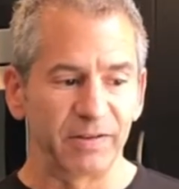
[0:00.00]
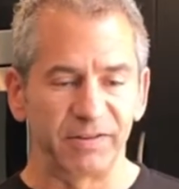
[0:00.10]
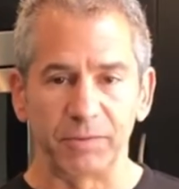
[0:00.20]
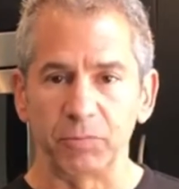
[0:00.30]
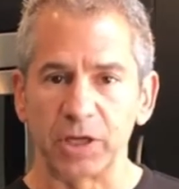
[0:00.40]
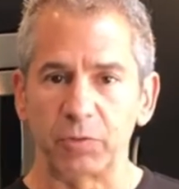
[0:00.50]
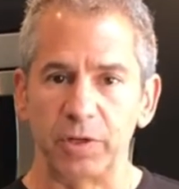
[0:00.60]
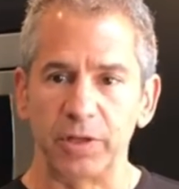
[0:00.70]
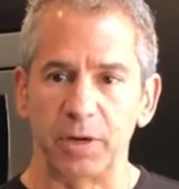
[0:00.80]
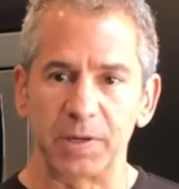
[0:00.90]
some liquid
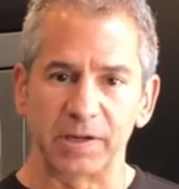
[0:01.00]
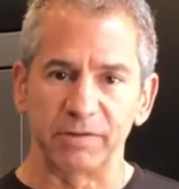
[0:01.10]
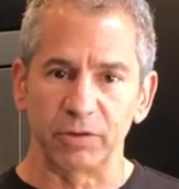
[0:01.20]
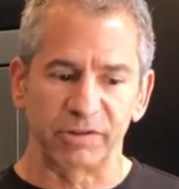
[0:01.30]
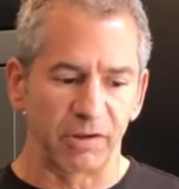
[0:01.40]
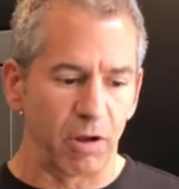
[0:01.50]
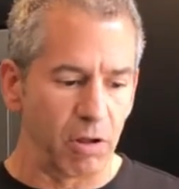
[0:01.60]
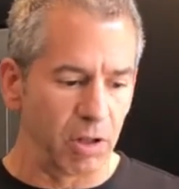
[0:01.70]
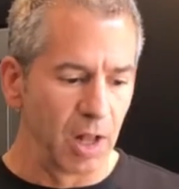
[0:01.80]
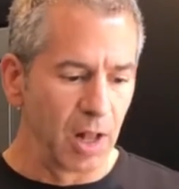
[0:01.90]
in there because it looks
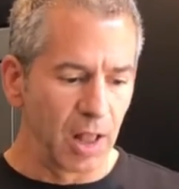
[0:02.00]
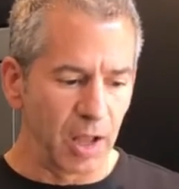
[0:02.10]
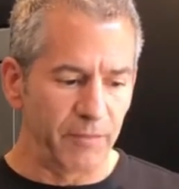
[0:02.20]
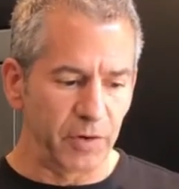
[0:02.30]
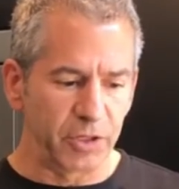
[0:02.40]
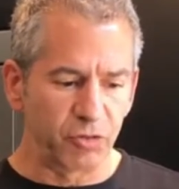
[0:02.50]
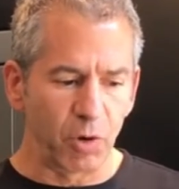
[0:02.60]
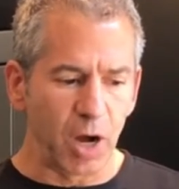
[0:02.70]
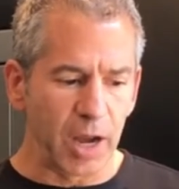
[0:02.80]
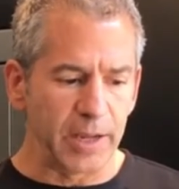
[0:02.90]
all very
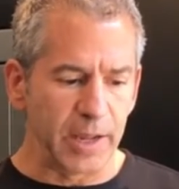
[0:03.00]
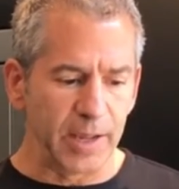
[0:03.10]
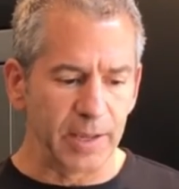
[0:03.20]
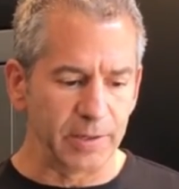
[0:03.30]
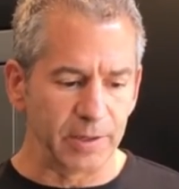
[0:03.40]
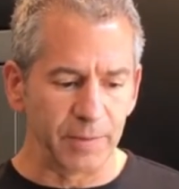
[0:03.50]
dry and